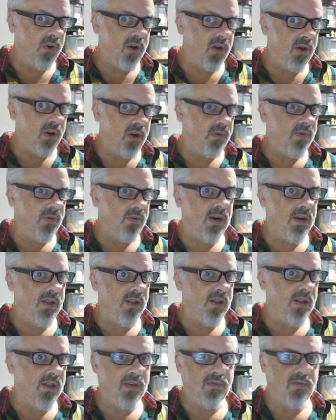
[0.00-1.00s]
you move on to the
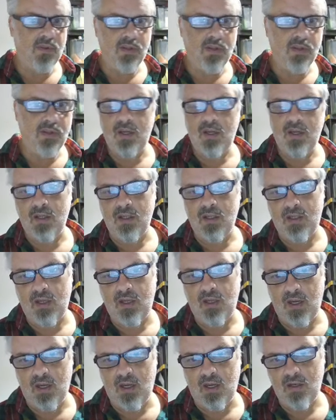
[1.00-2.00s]
civilization
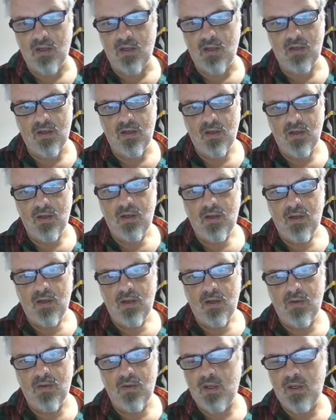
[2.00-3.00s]
stage. I
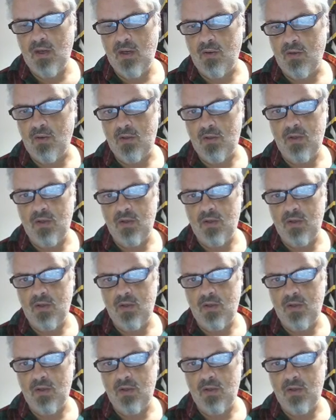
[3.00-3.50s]
really don't.